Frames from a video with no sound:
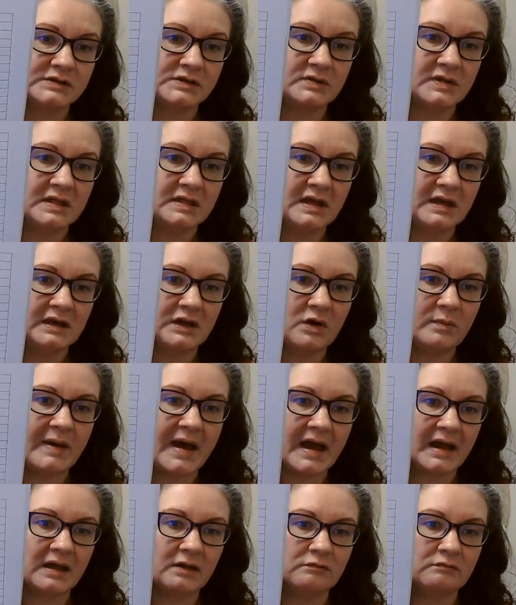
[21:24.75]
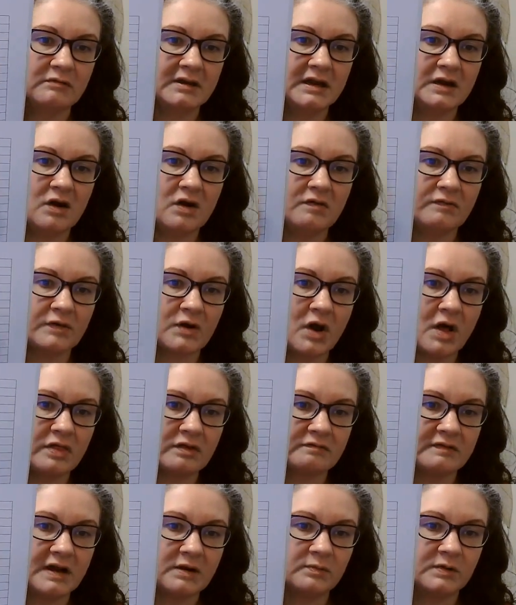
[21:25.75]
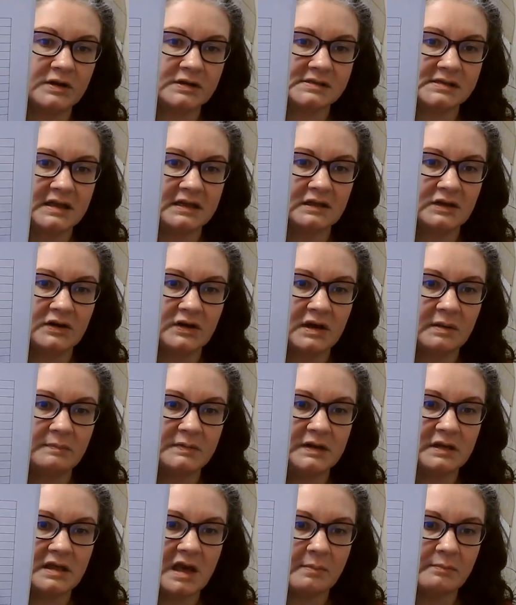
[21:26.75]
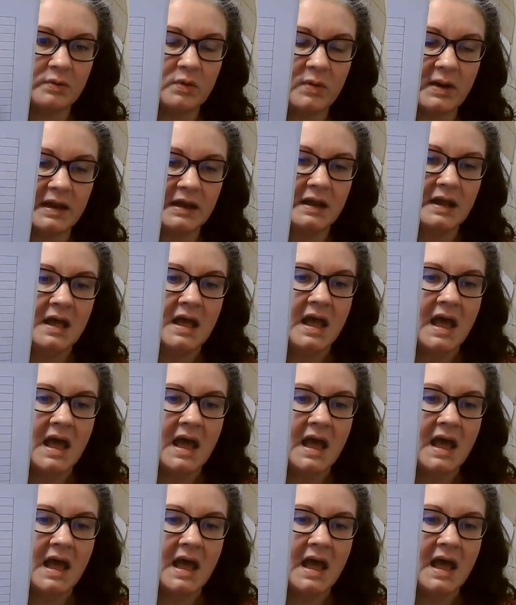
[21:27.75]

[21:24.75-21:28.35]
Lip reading: So then they'd go back and read over all the read words they'd learned up to that point,